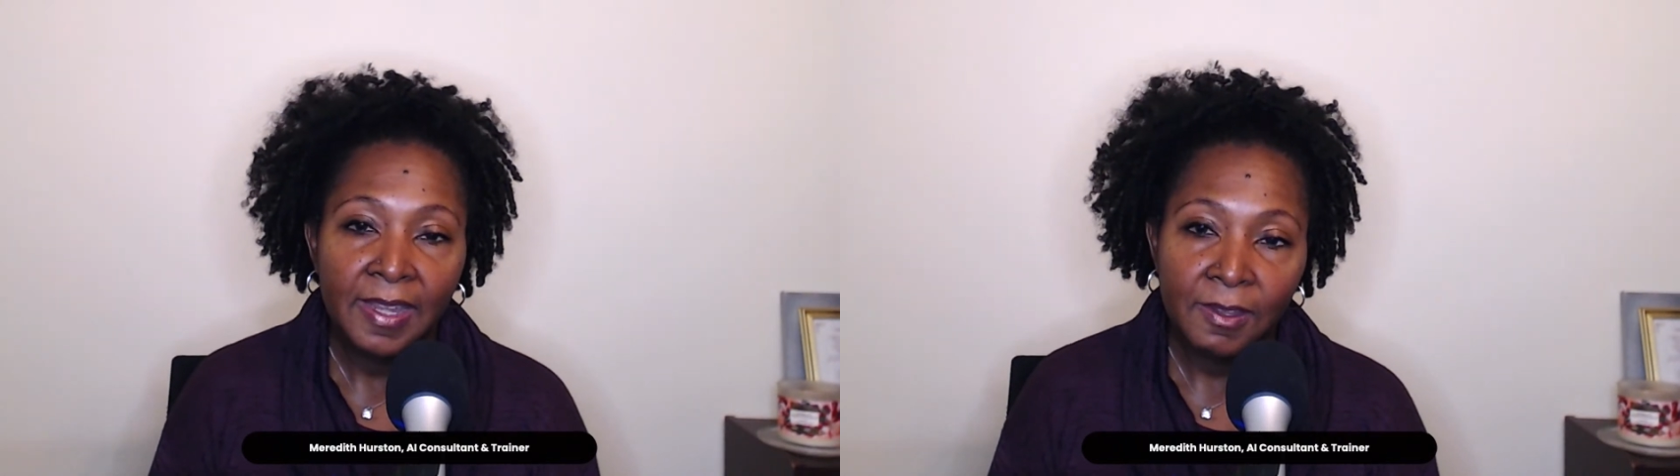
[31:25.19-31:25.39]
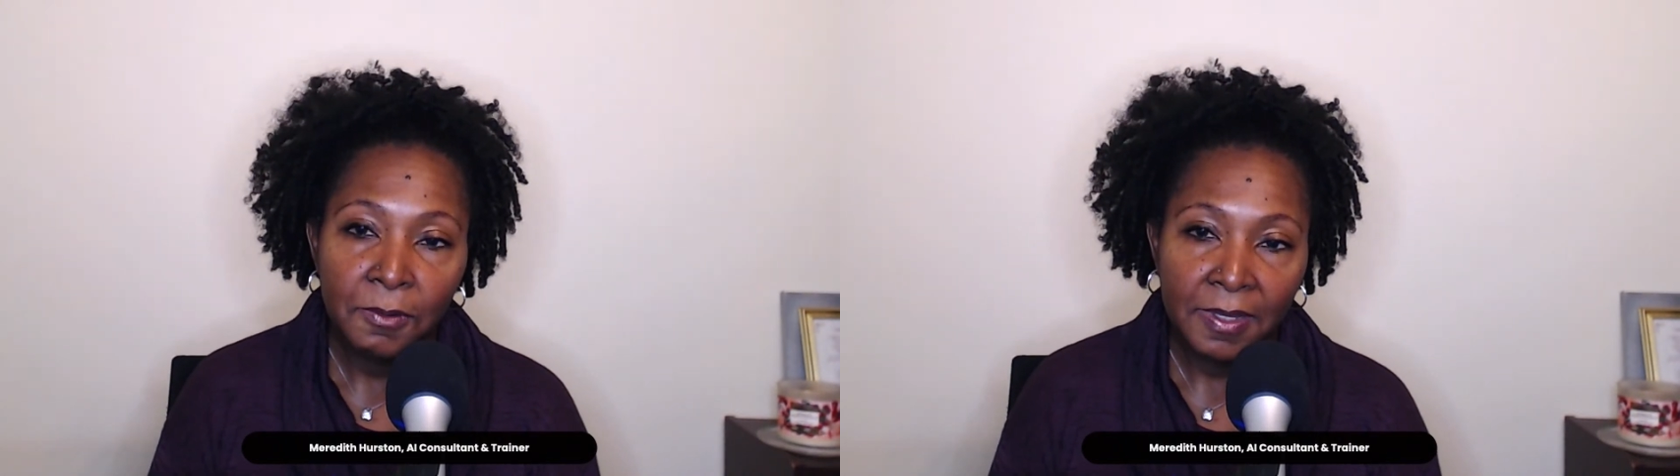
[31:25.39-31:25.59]

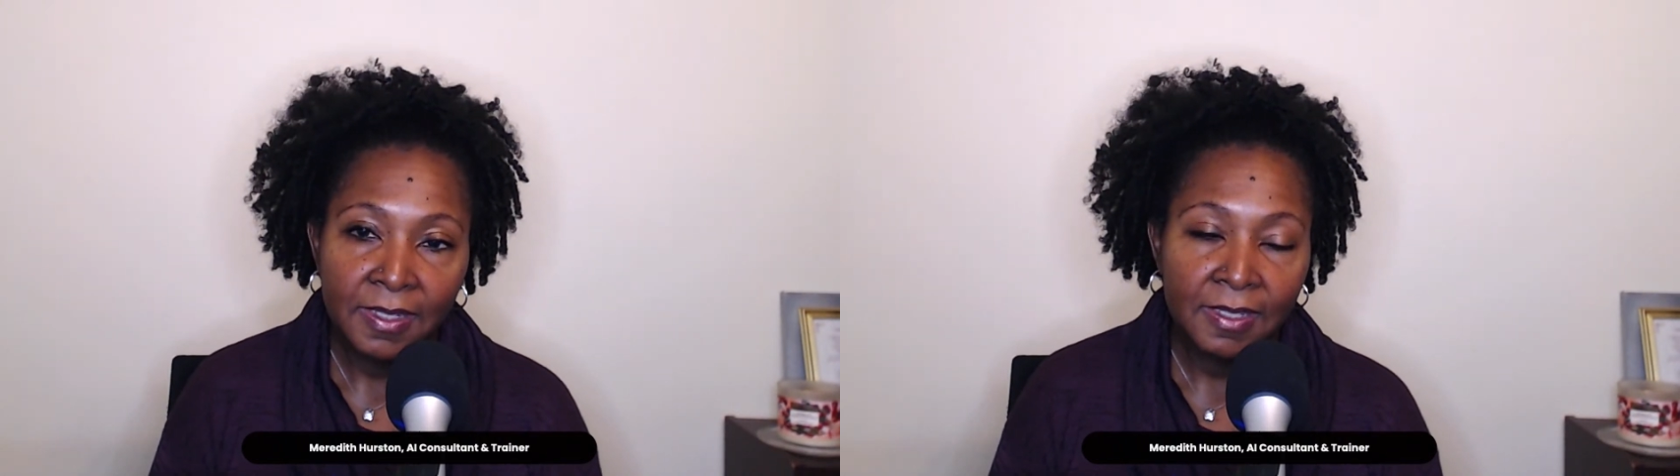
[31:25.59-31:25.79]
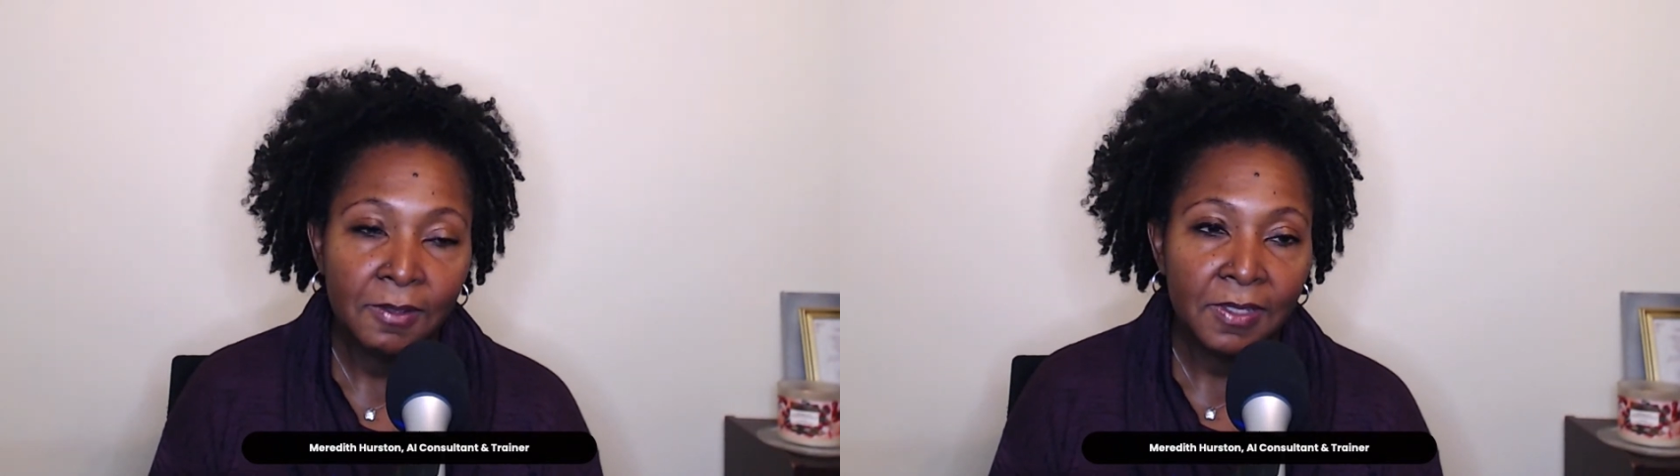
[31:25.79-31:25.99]
and you can
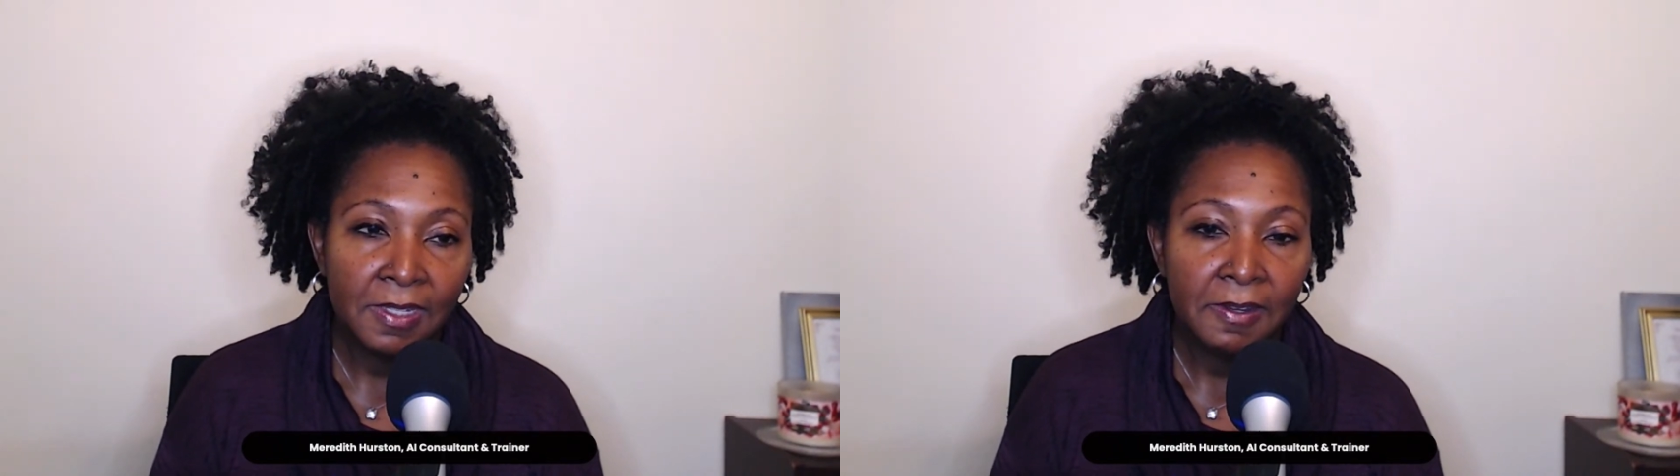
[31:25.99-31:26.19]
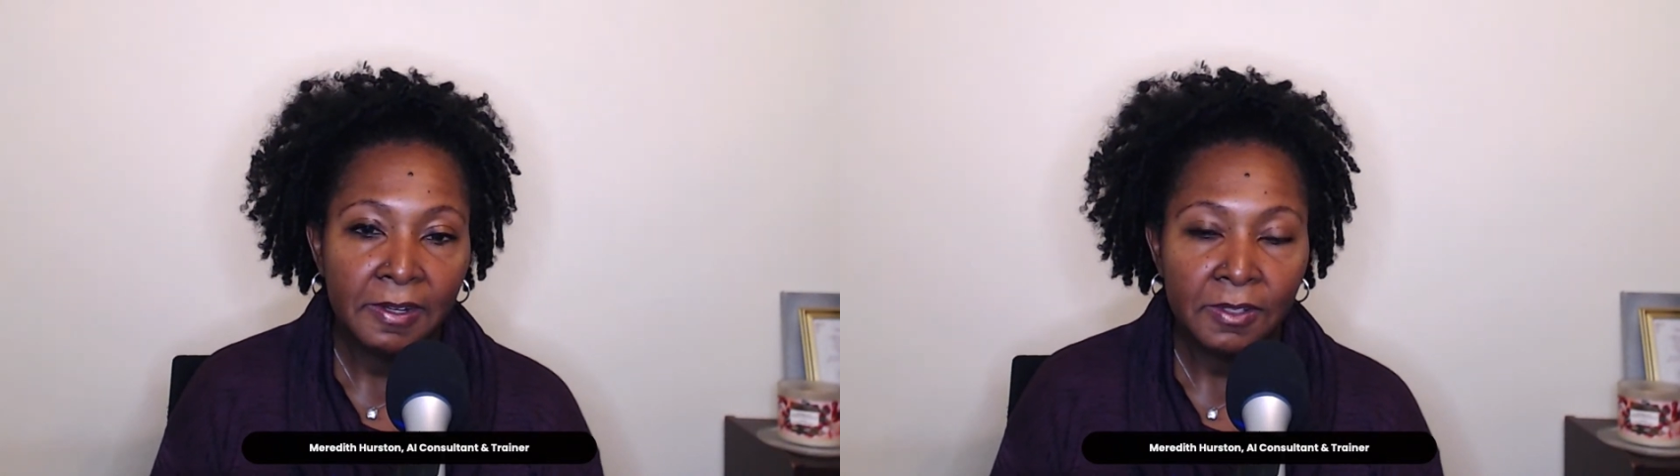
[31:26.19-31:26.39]
still
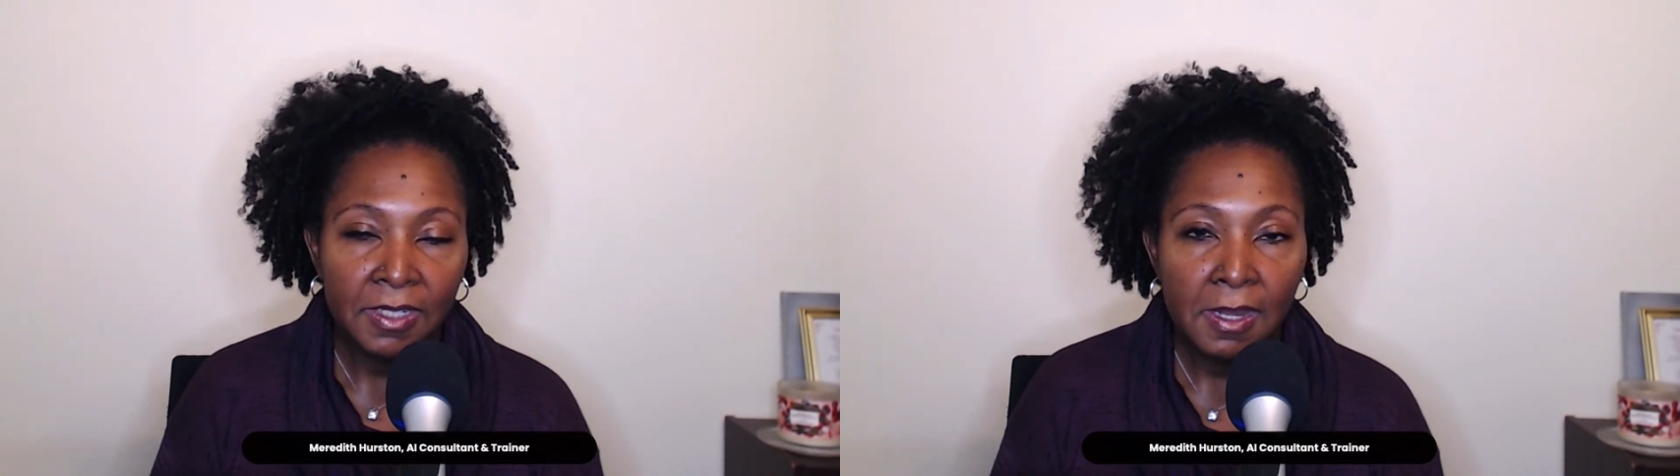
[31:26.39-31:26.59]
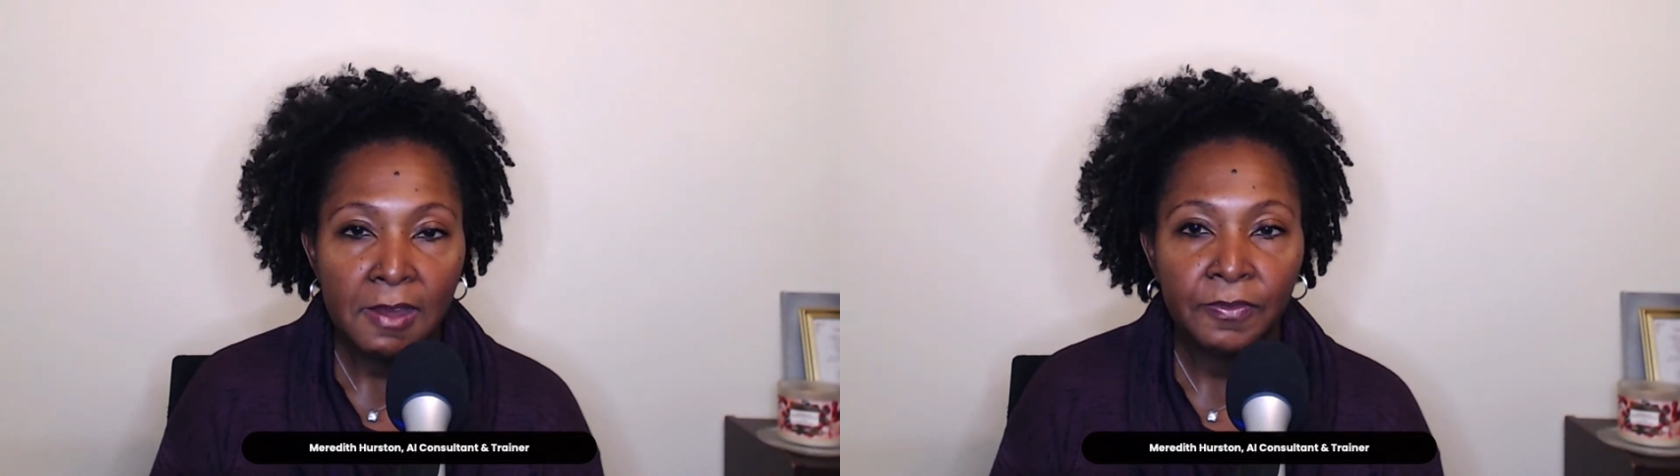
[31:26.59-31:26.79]
sell your
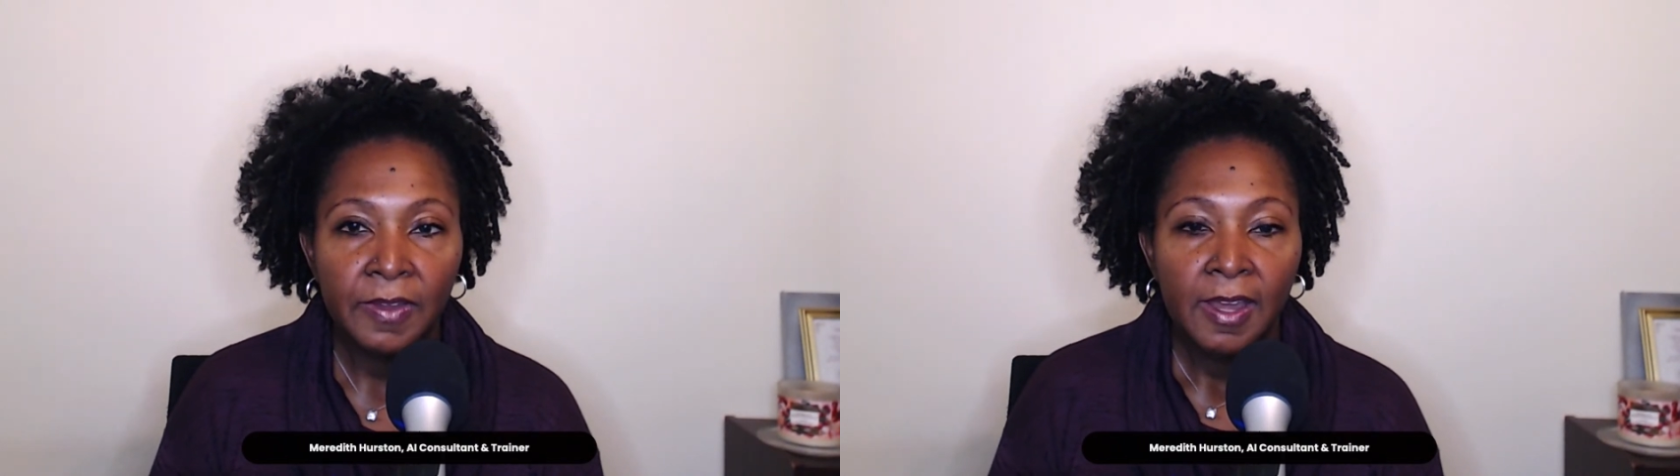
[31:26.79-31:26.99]
stuff,